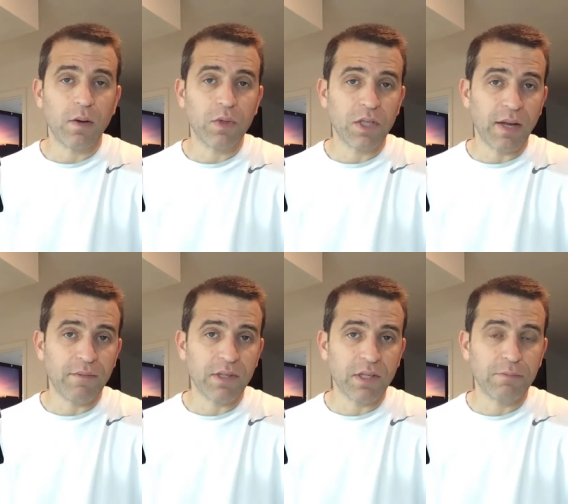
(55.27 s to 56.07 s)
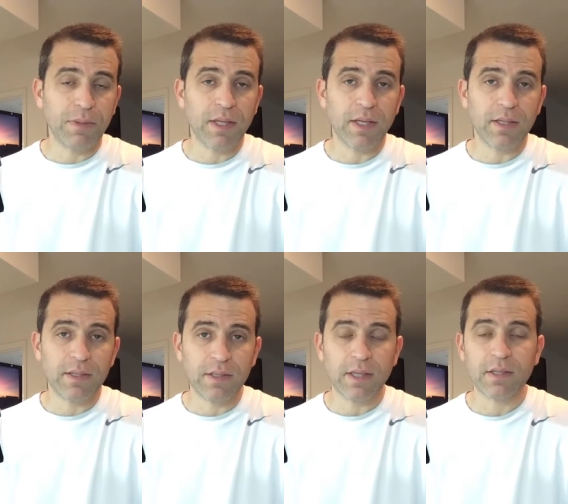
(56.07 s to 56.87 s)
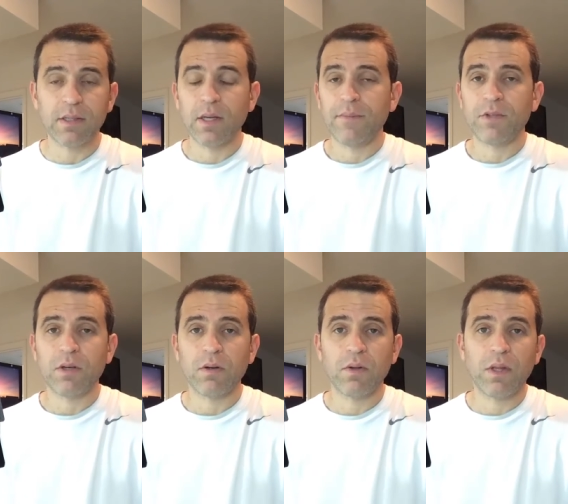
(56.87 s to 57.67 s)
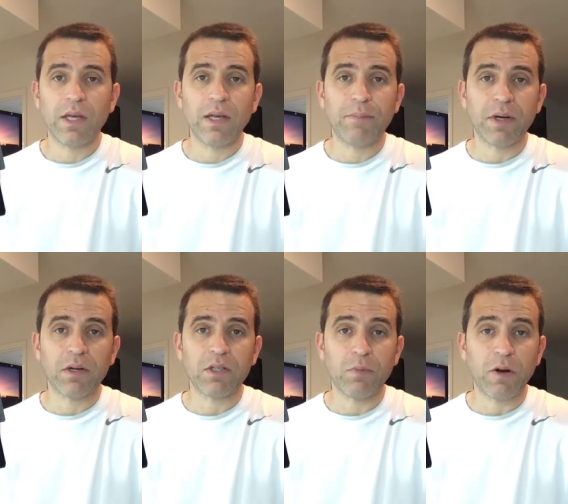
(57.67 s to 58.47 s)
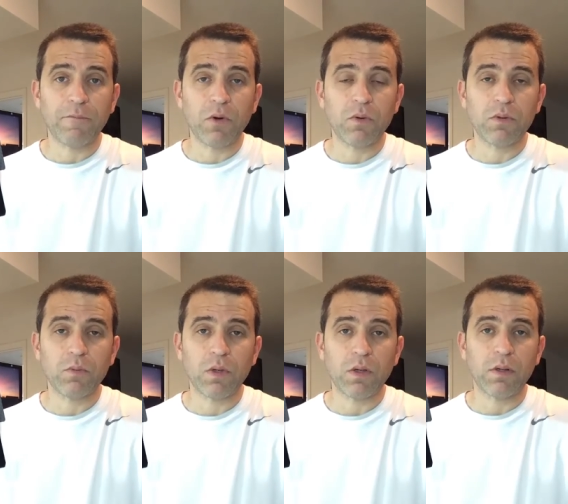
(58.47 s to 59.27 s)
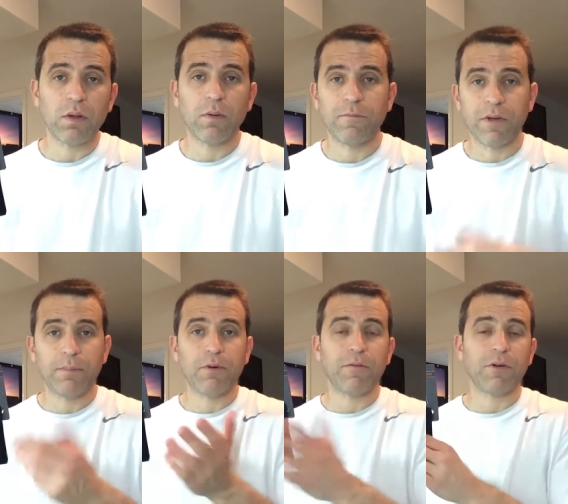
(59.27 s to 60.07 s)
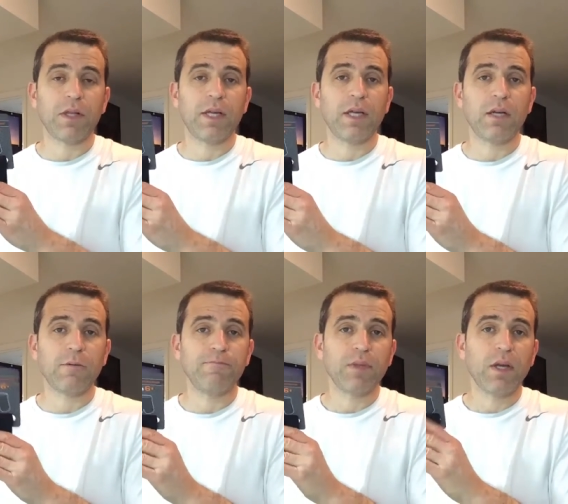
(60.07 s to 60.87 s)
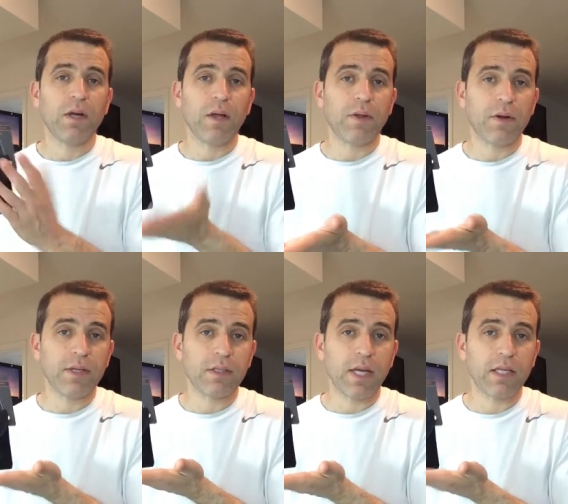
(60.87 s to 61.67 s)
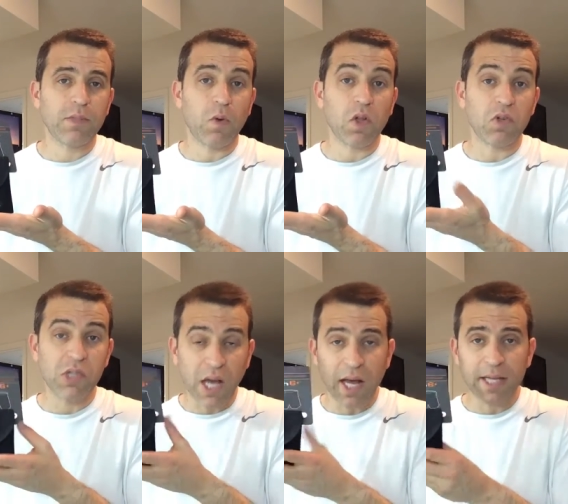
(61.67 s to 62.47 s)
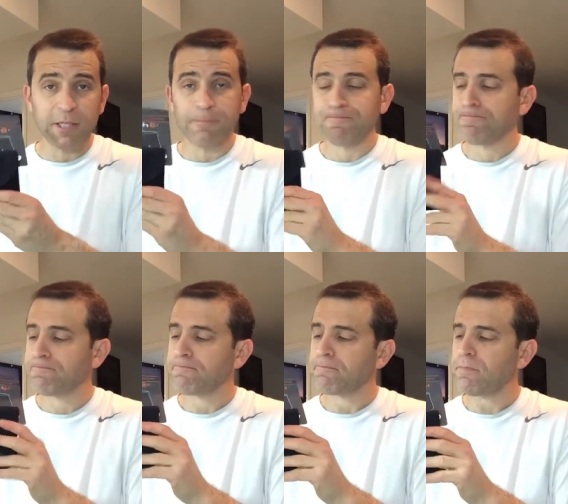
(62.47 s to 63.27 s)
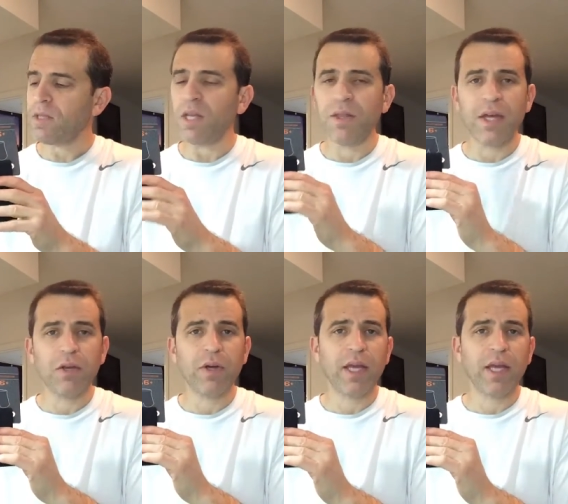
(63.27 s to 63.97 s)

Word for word: which I have the 6P and the 6. So the bigger smartphones will fit perfectly in here. There is a smaller size that you